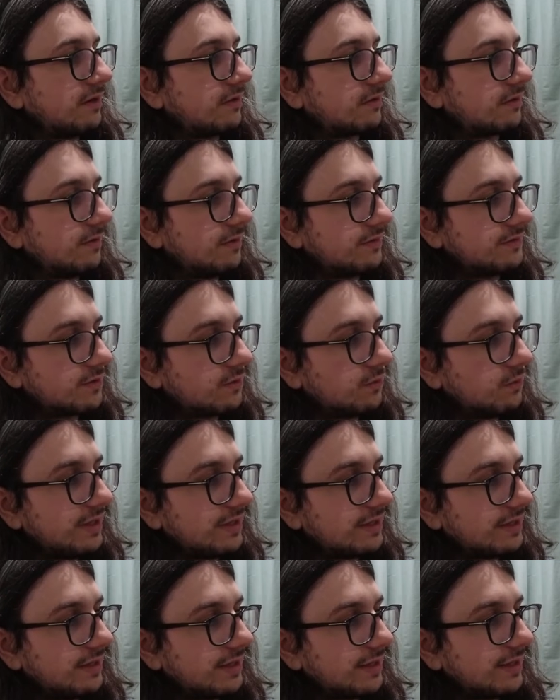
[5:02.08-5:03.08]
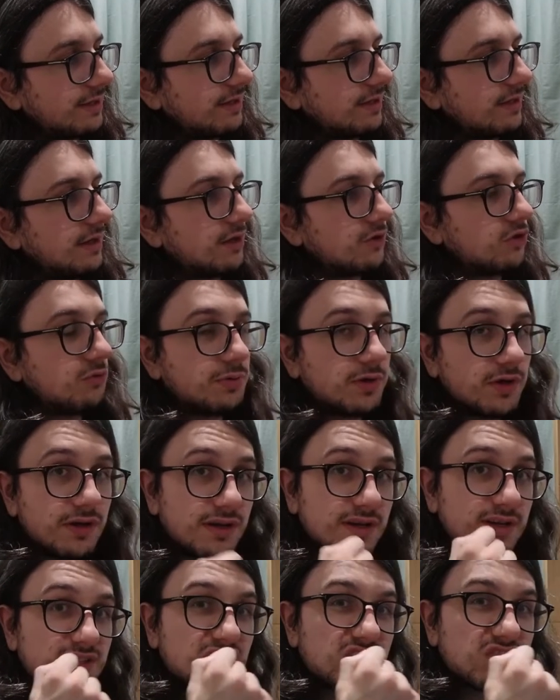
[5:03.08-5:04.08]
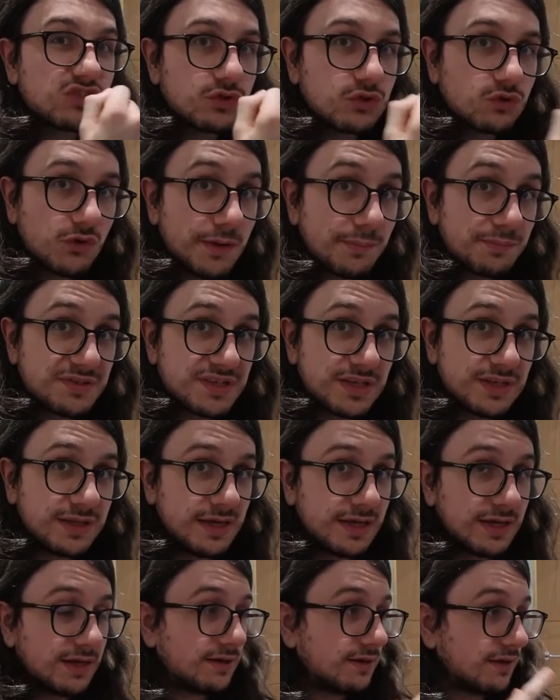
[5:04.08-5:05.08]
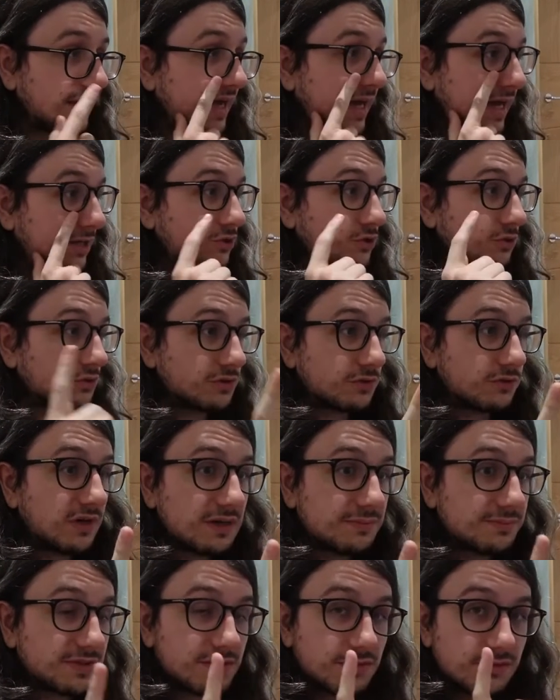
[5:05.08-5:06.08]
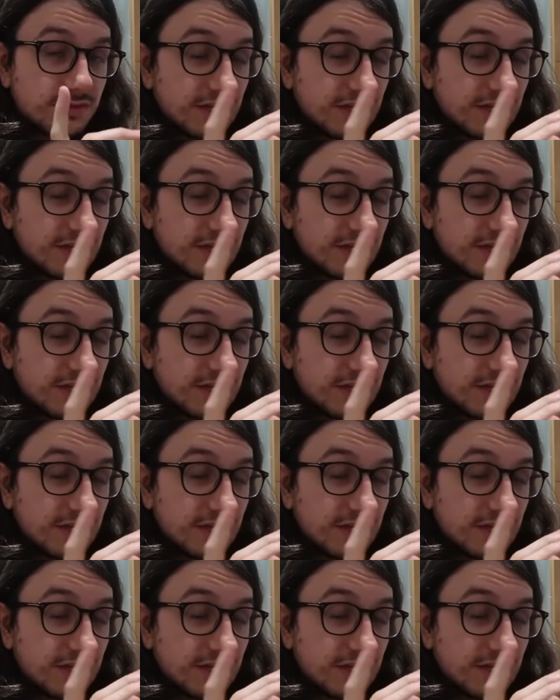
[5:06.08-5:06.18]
and cron.weekly, you put scripts in here, actual scripts.